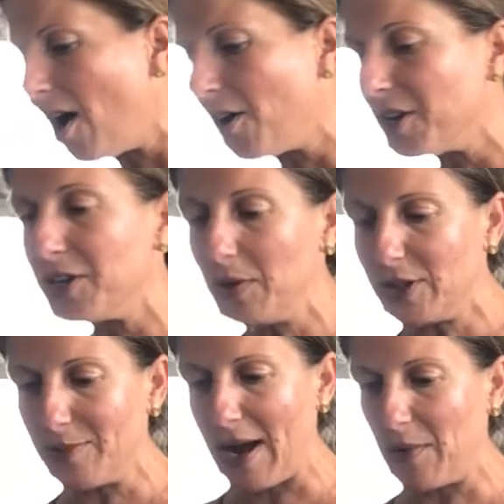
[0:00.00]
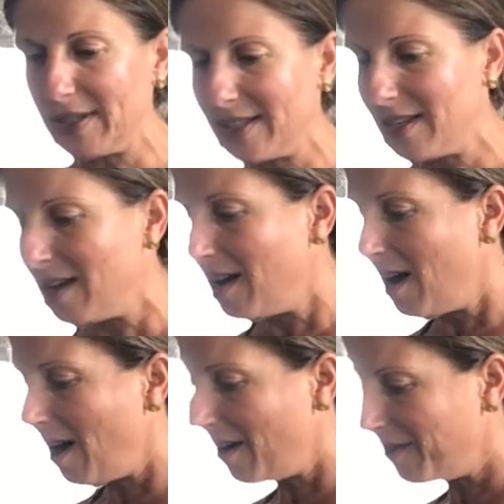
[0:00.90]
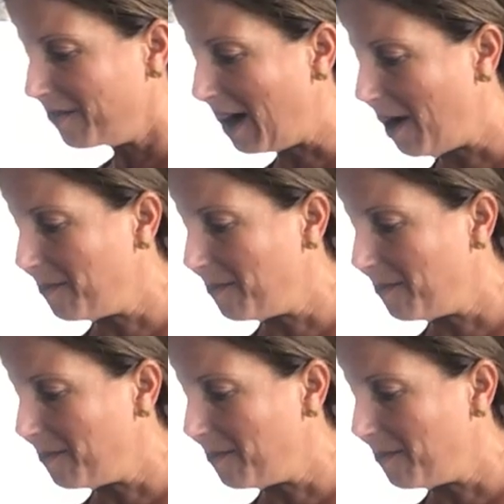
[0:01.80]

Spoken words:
are a huge amount of